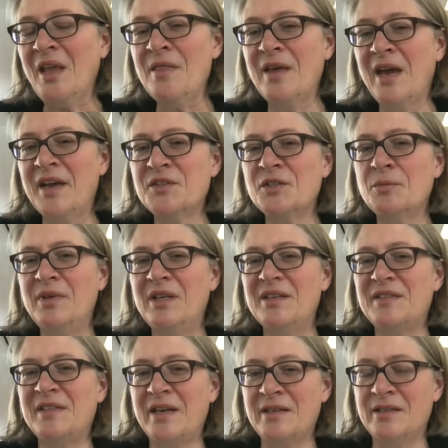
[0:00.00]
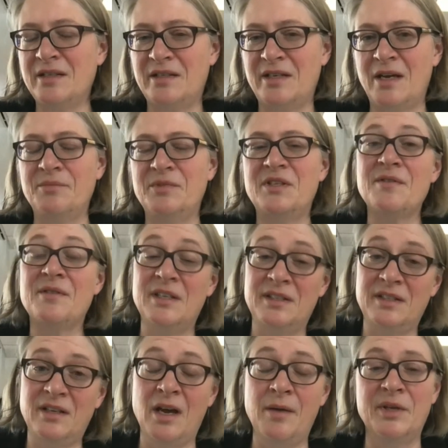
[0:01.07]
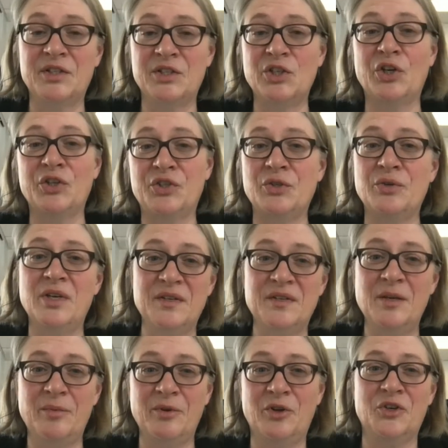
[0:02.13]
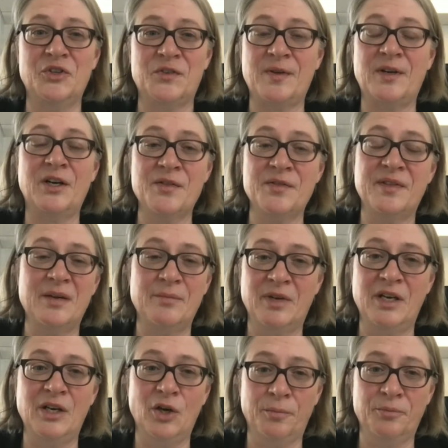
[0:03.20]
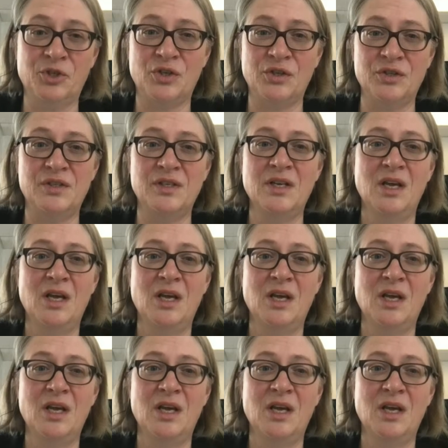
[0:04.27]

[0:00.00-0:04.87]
there has to be a second attempt. This time it's not so easy because there aren't that many options.